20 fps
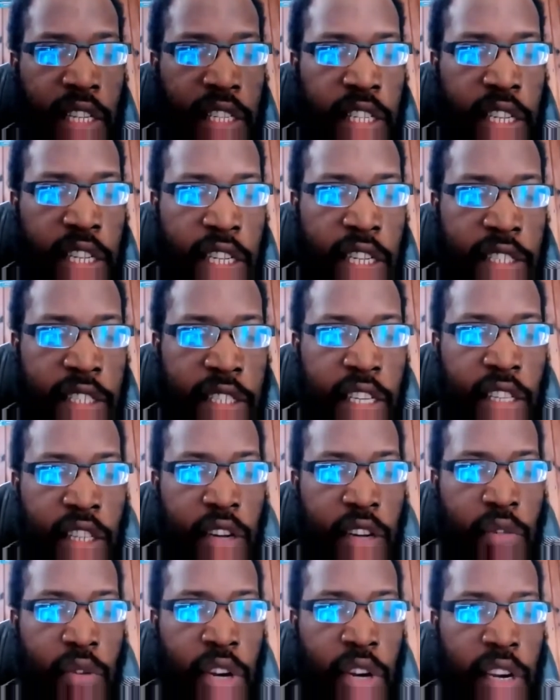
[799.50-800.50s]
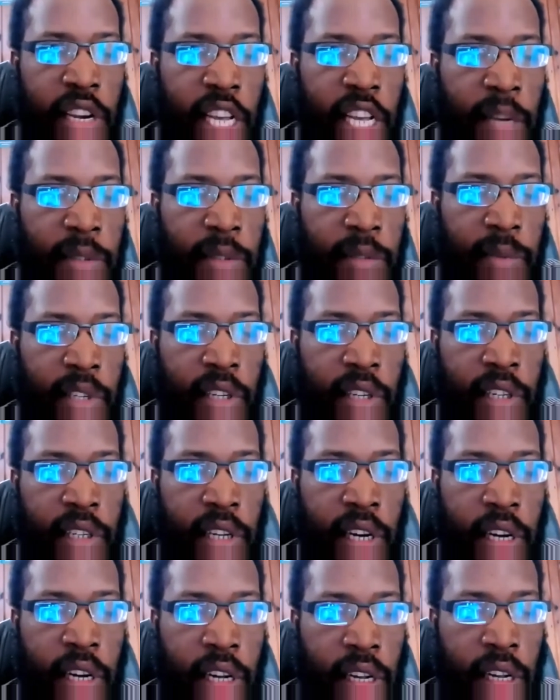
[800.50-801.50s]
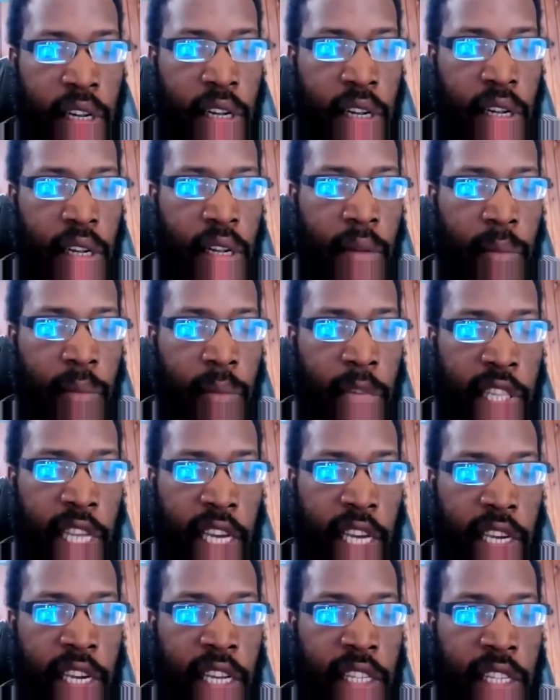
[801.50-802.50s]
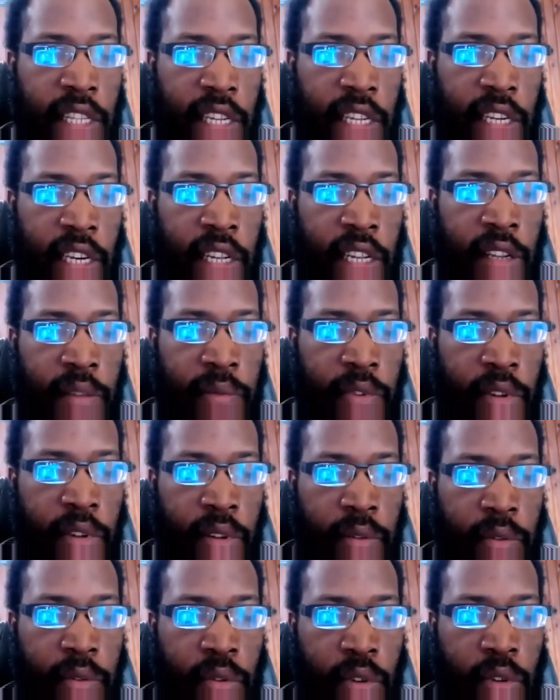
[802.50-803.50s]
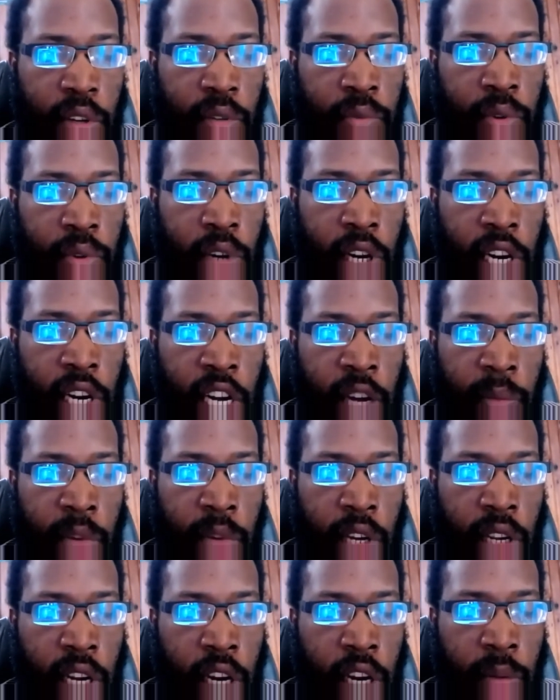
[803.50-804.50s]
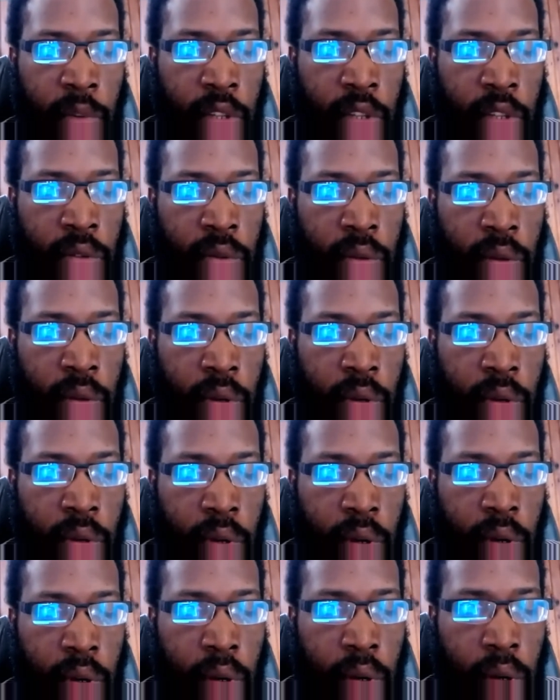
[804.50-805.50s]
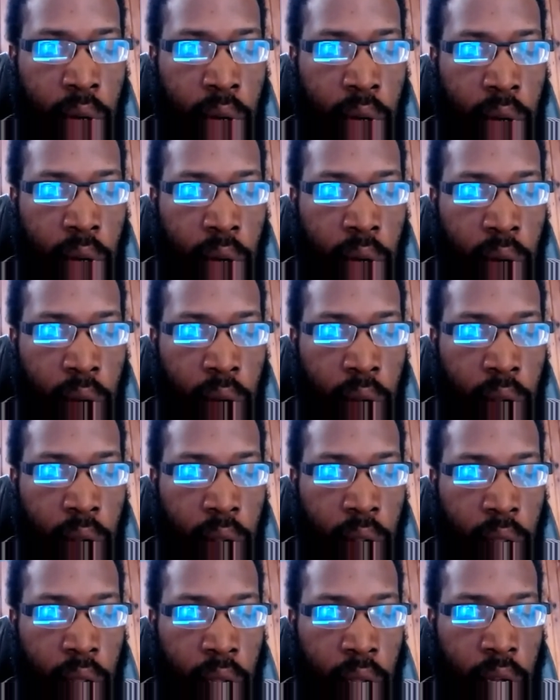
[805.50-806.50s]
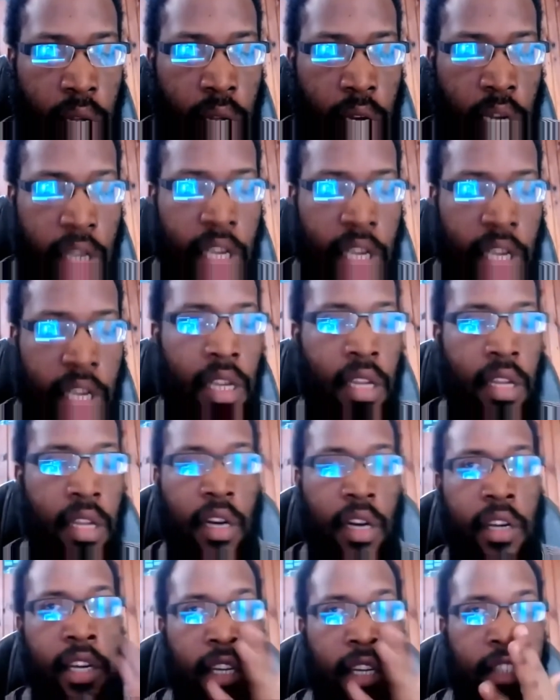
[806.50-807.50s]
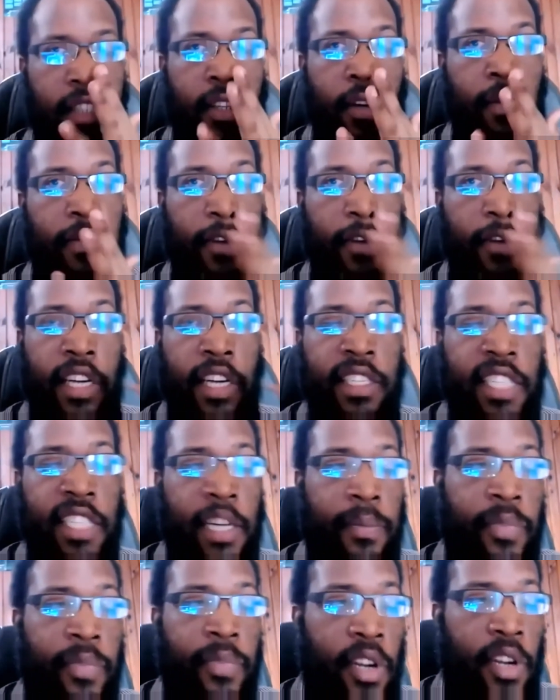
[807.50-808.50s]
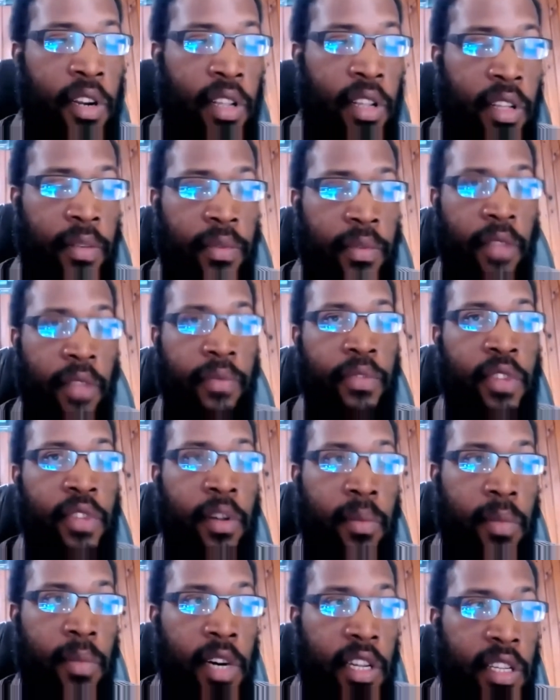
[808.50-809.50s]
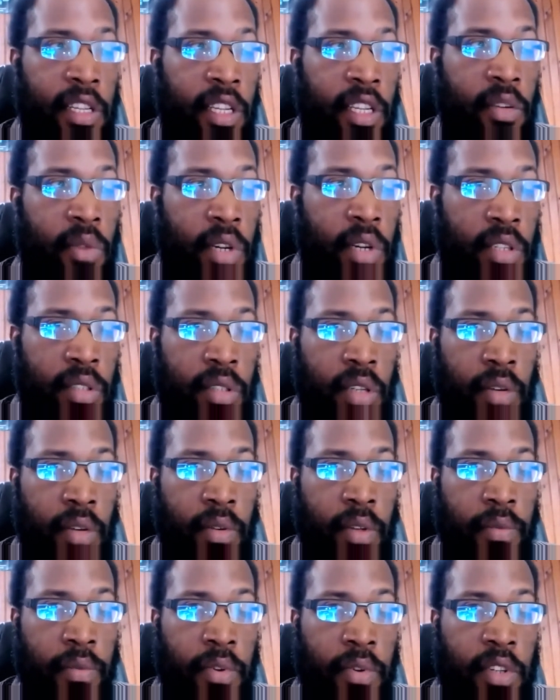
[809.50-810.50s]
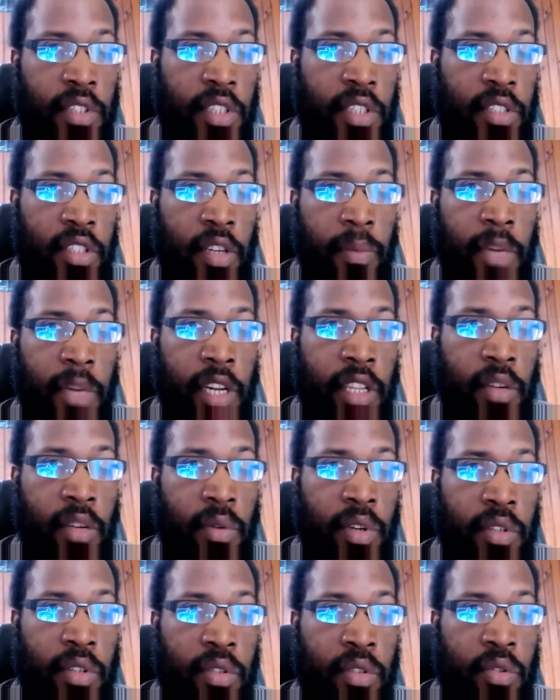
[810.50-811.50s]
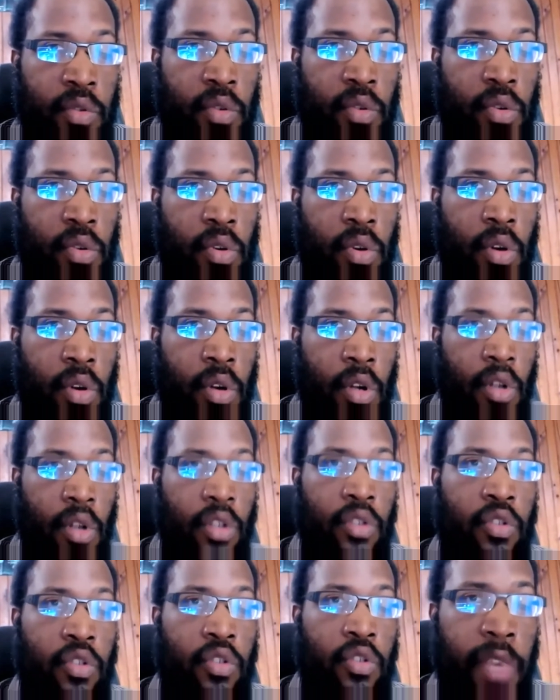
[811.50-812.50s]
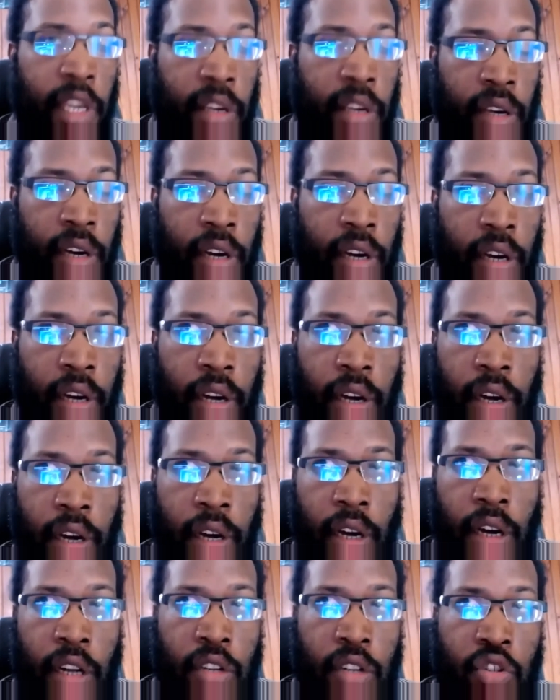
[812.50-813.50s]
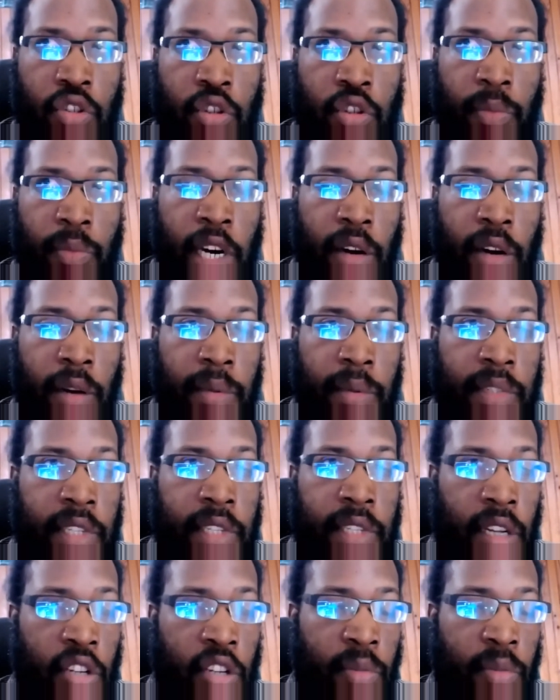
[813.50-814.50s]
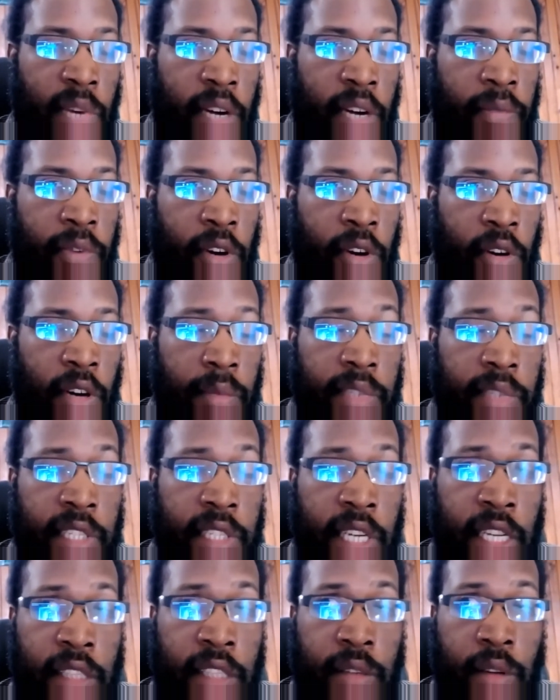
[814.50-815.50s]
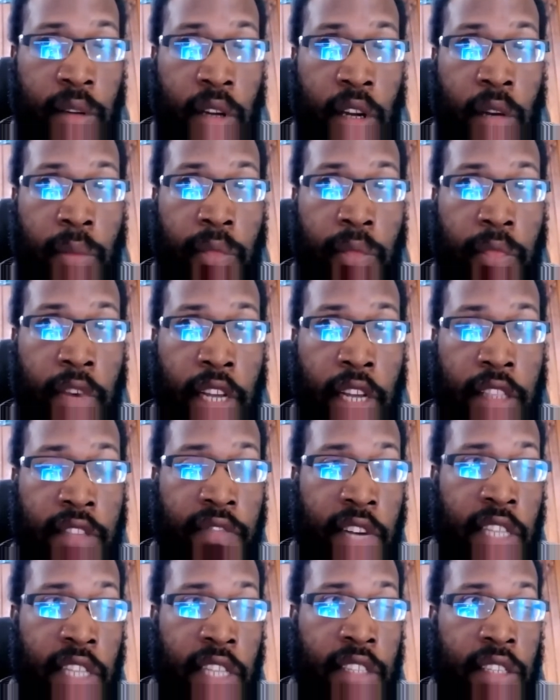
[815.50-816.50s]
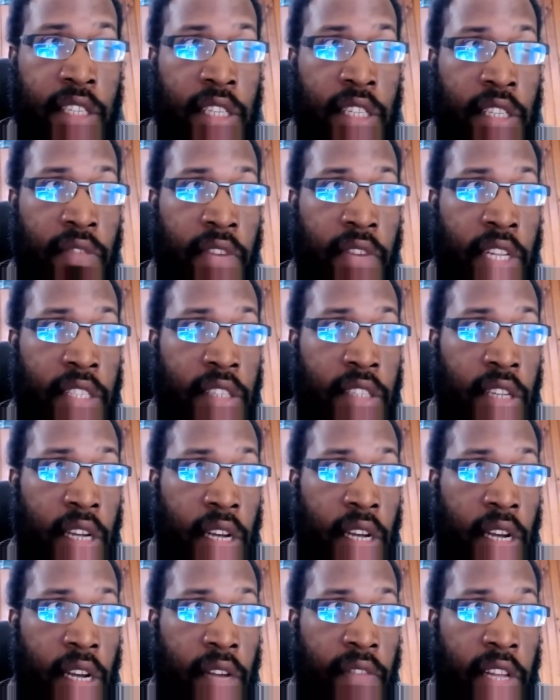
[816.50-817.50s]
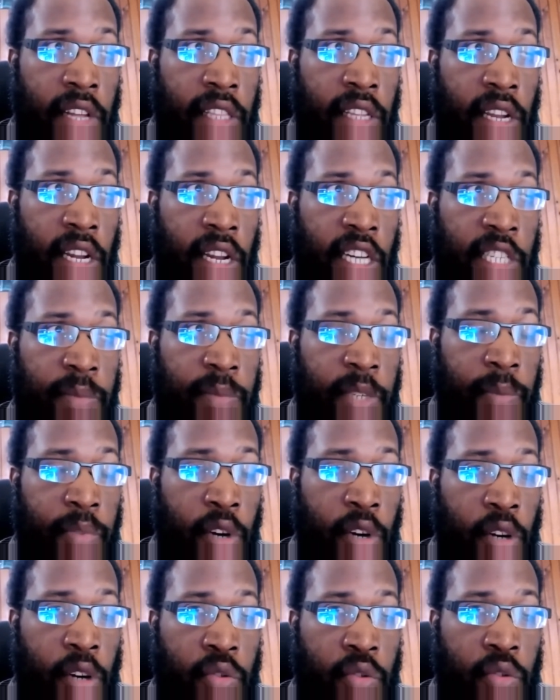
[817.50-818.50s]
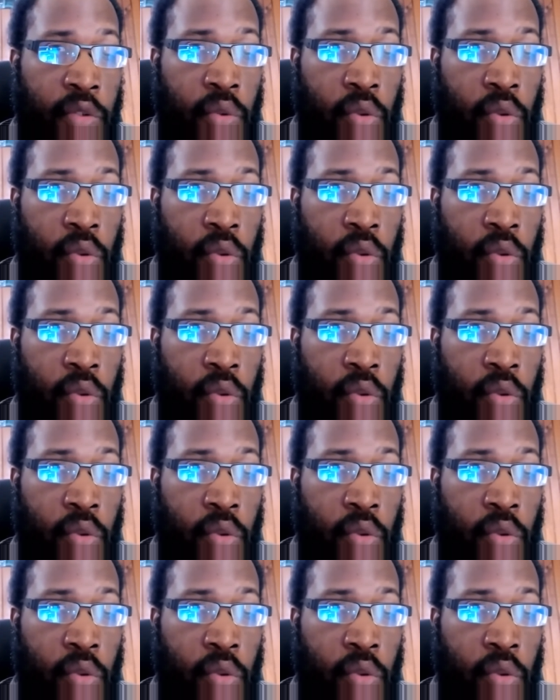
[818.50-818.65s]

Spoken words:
didn't say the real names, because but I can if you are okay sharing, that should be okay. That's absolutely up to you. Okay. So for example, if somebody wants to make a Joomla website, a Joomla 4 website that allows people